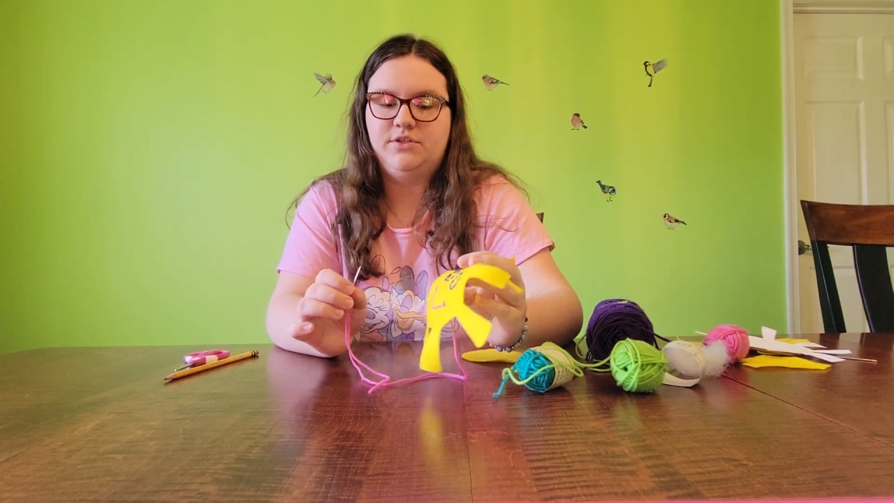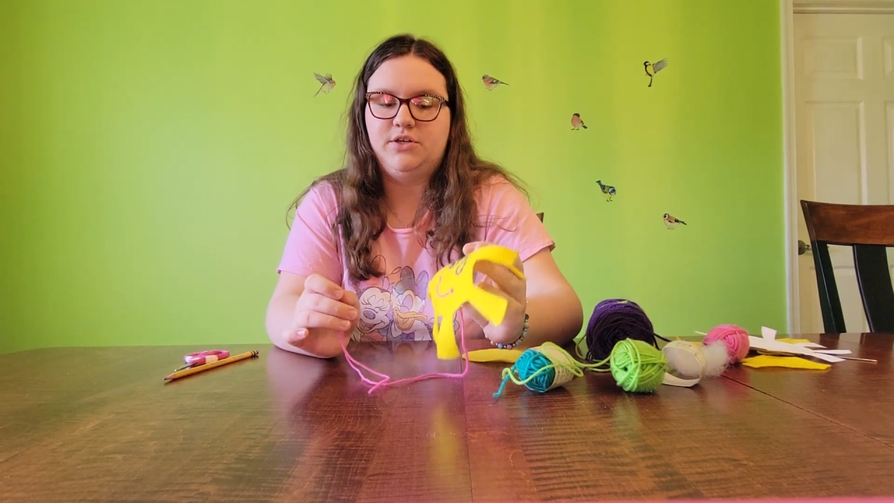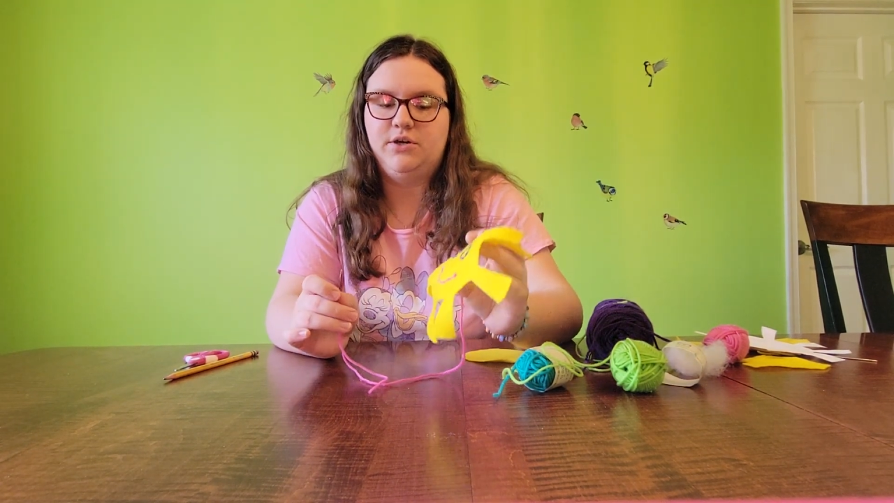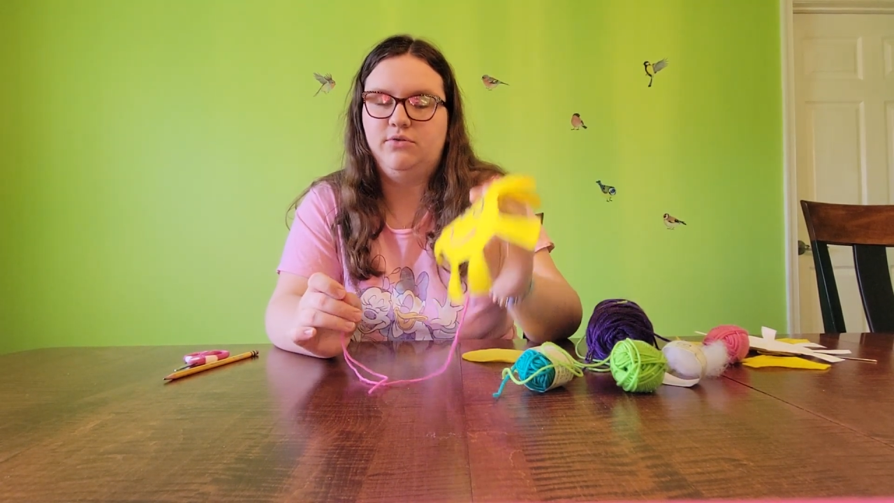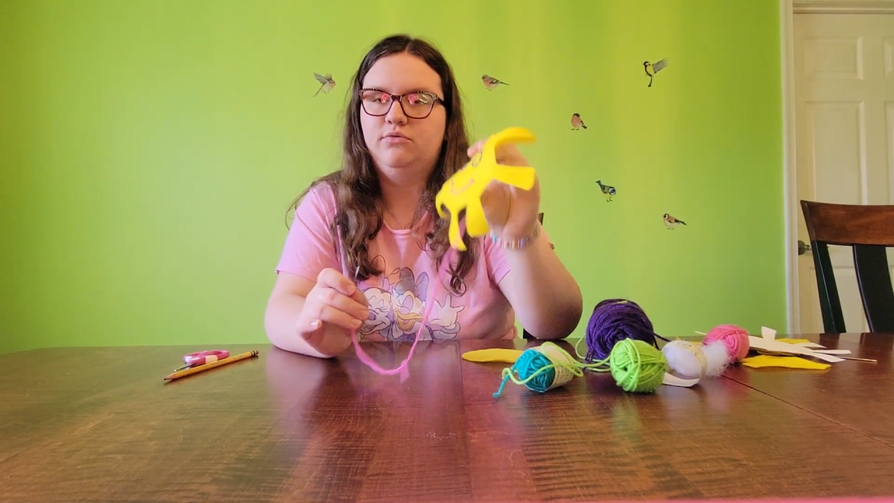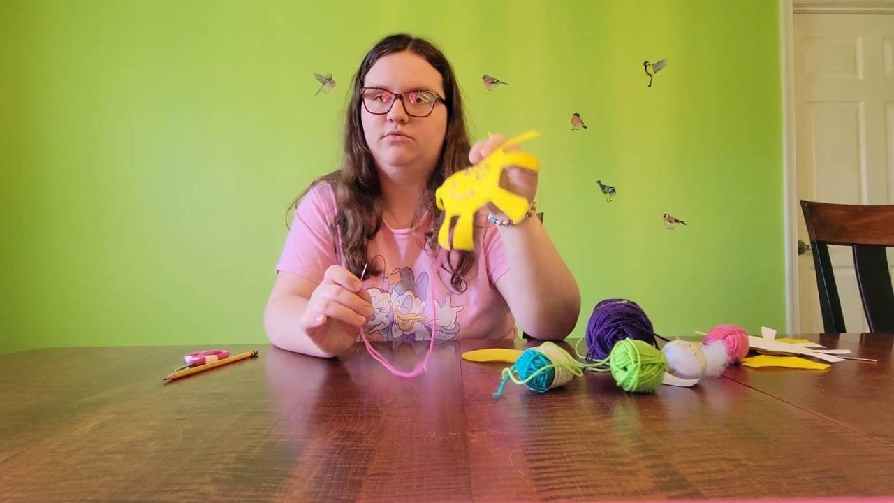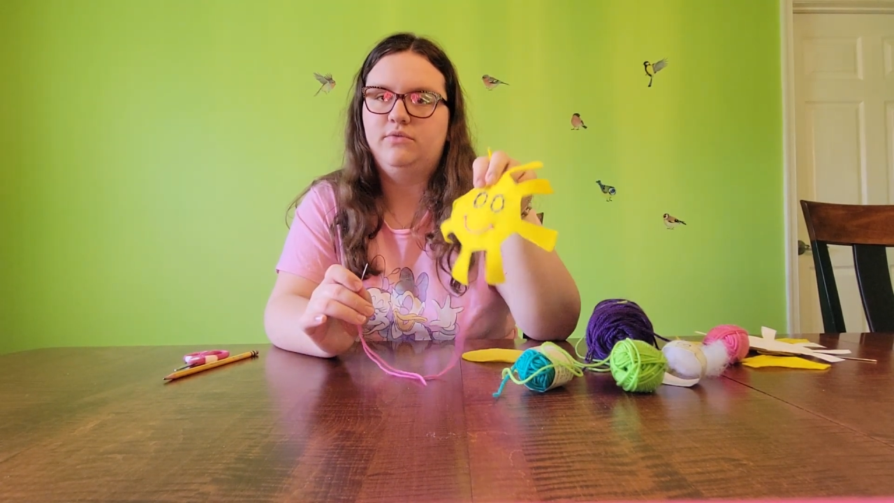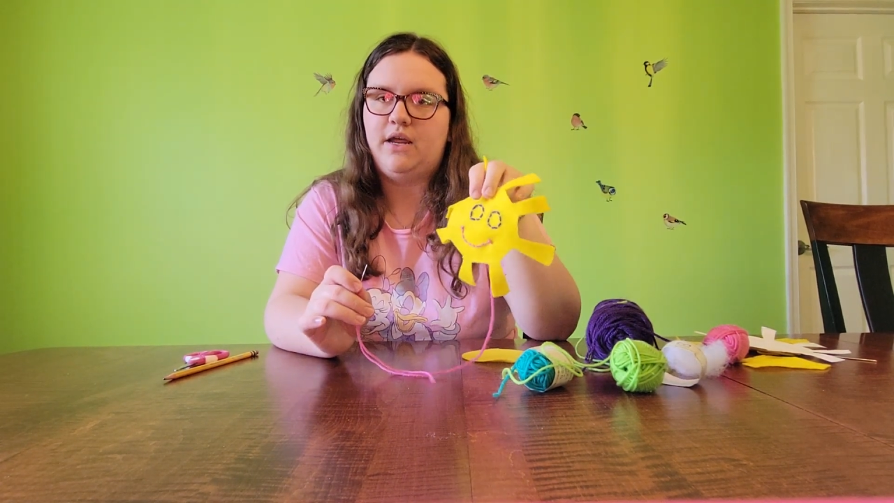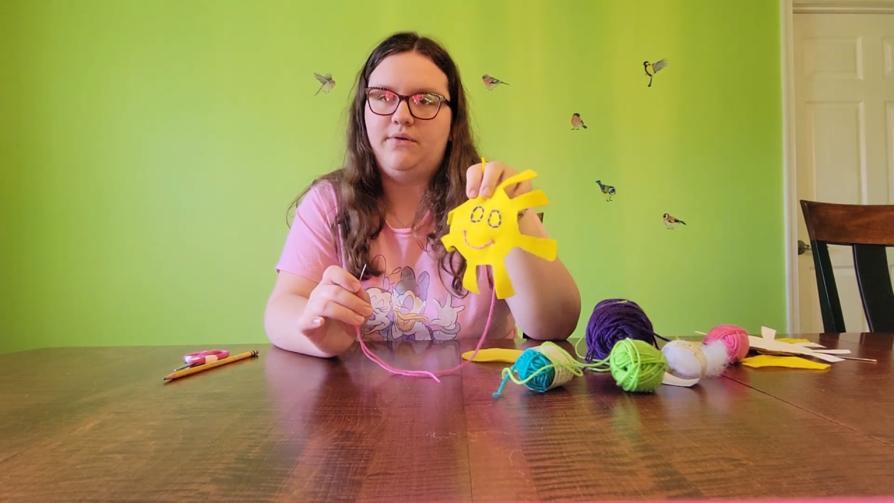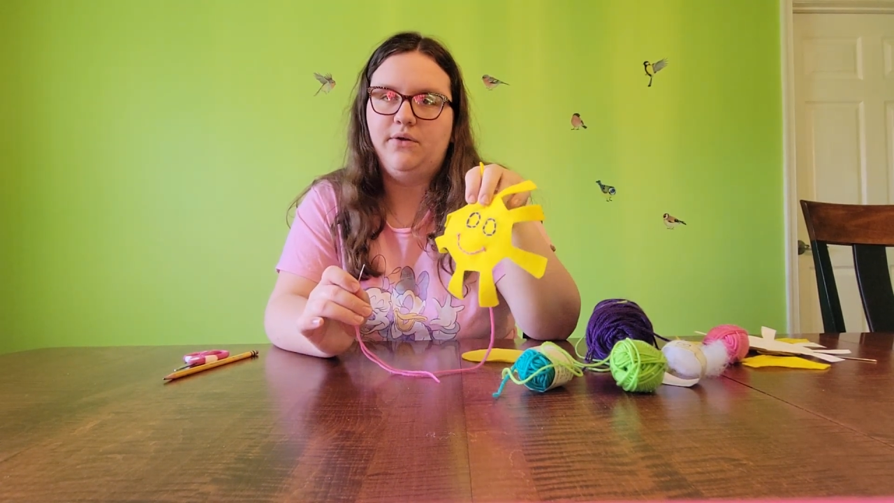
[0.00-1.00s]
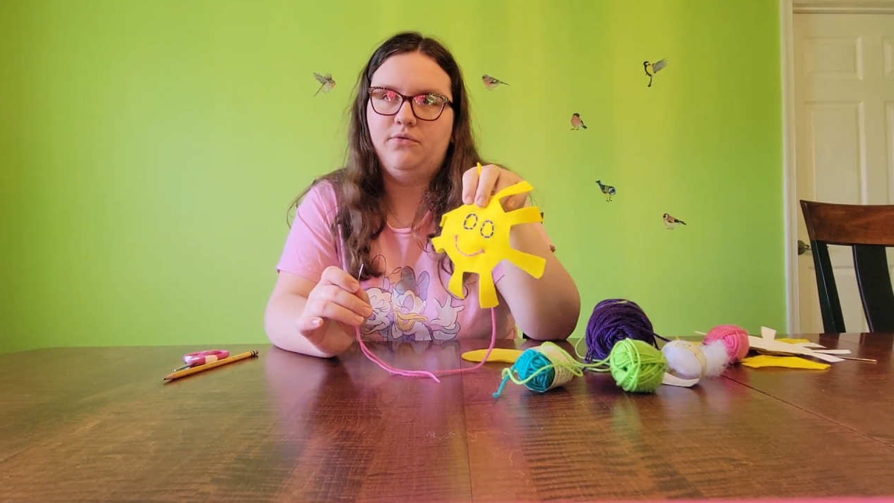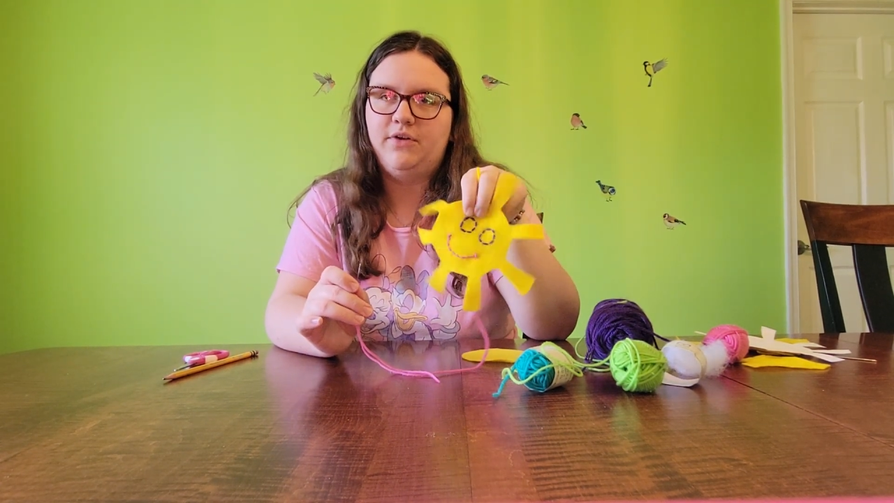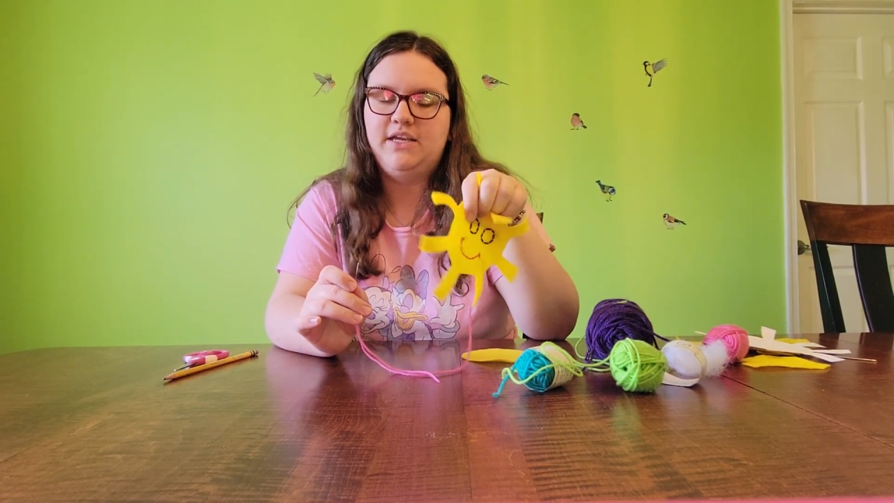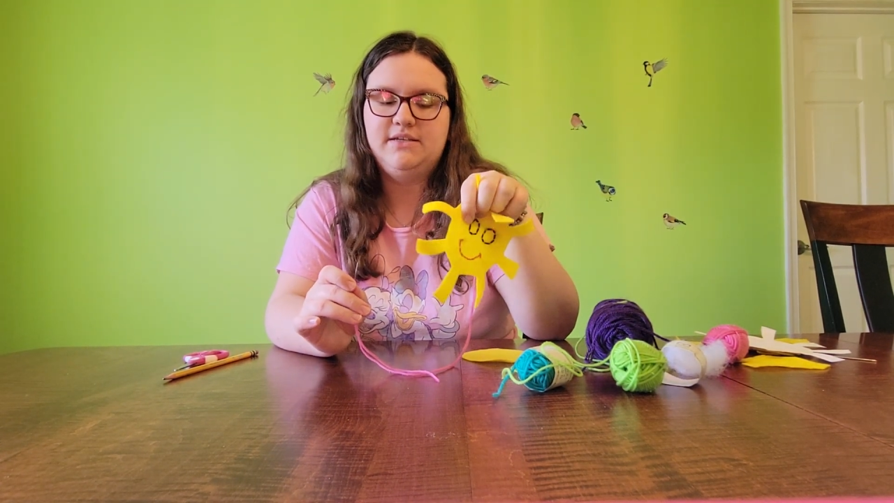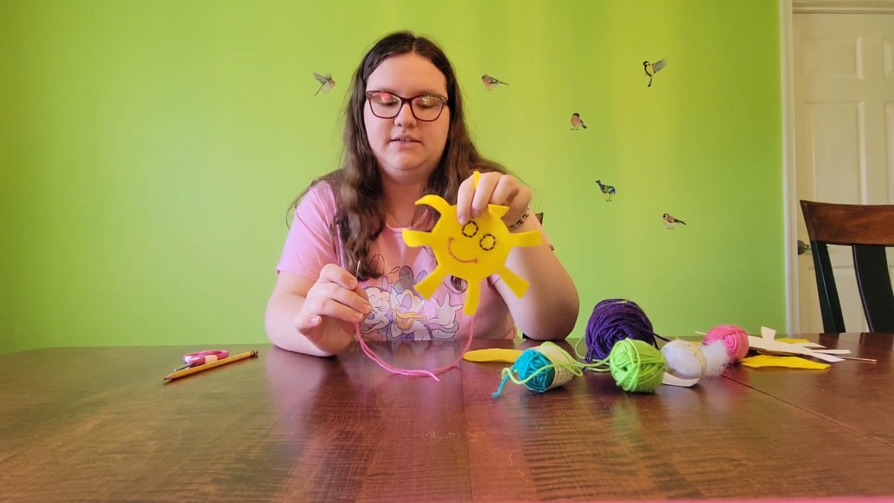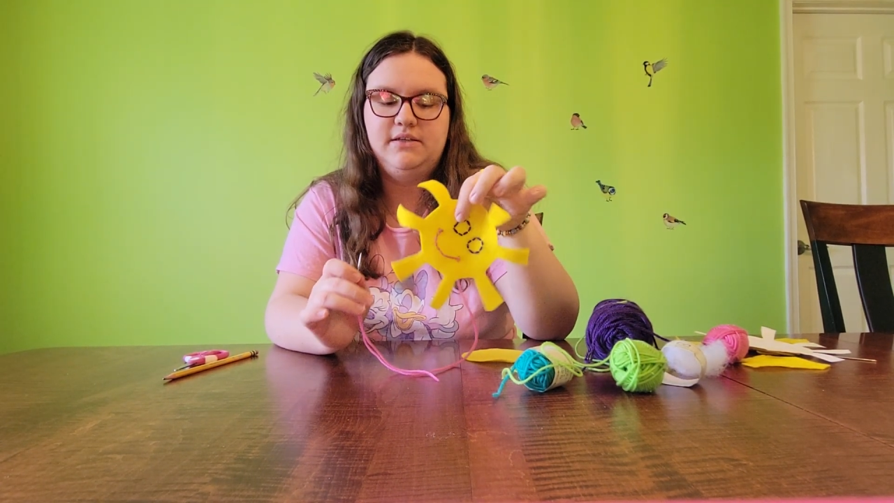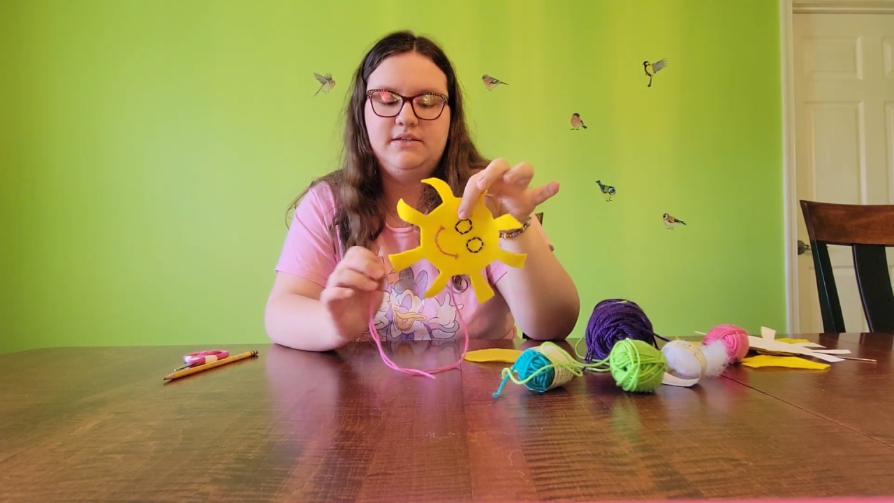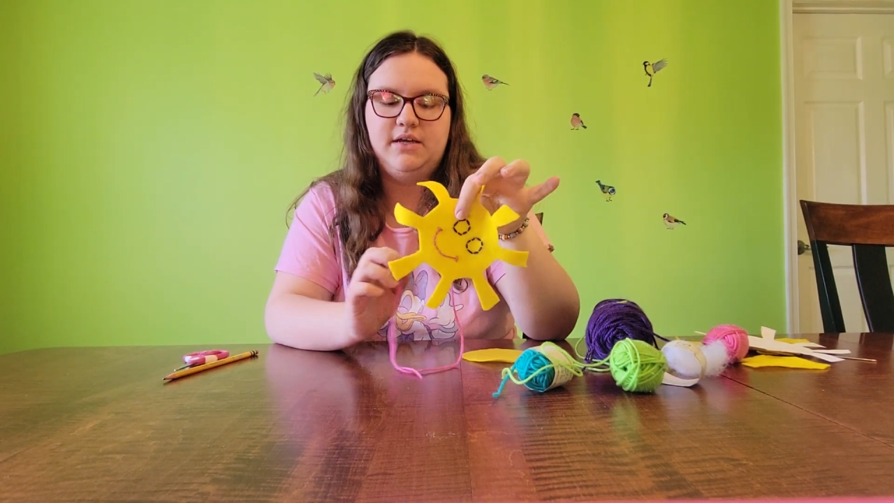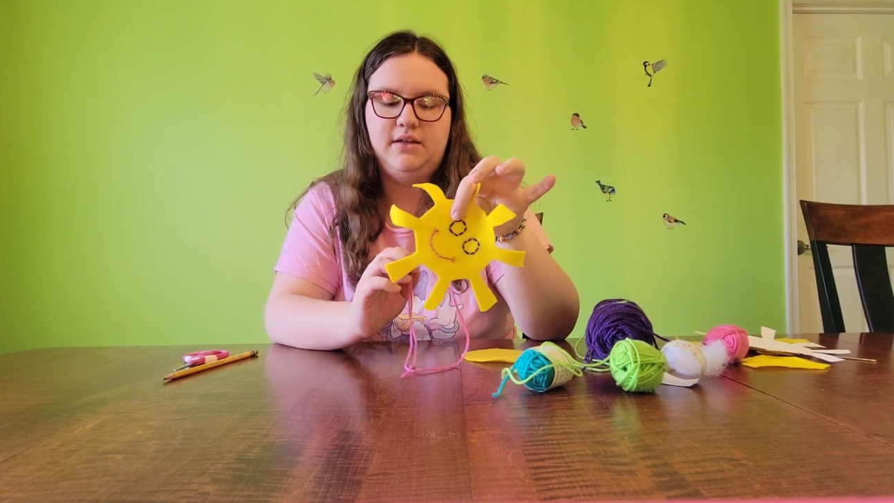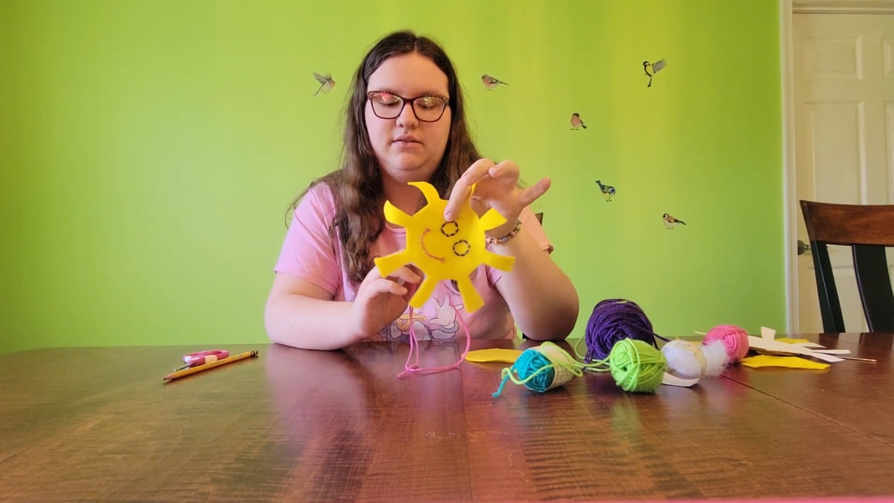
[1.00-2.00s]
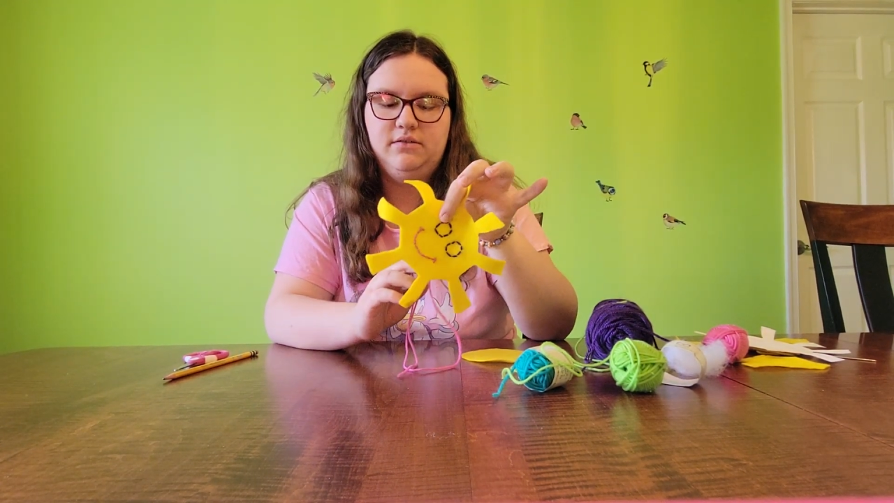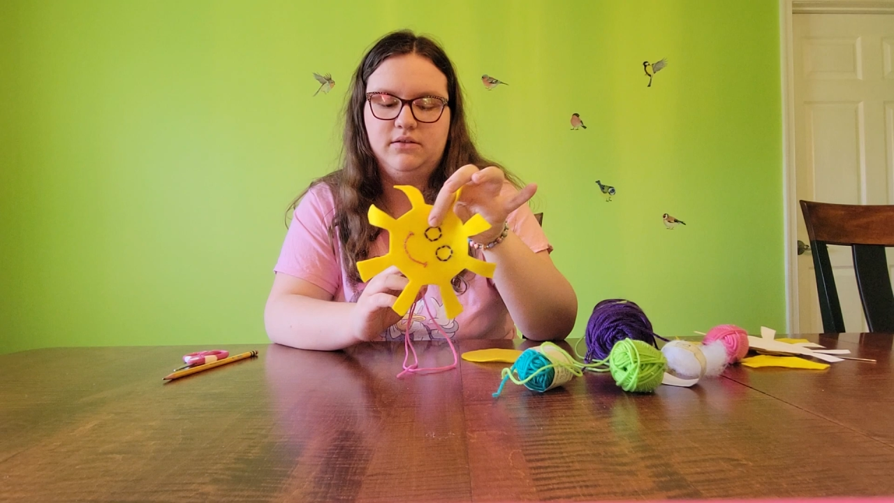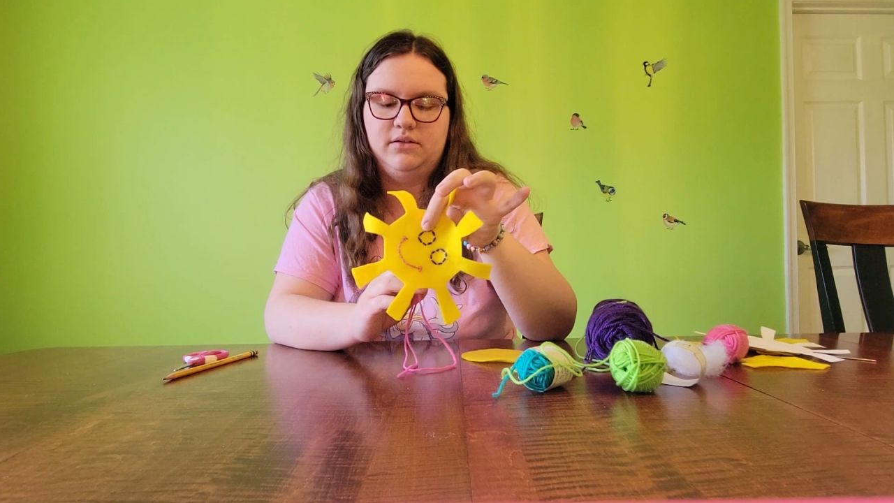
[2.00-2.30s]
So now your face is done.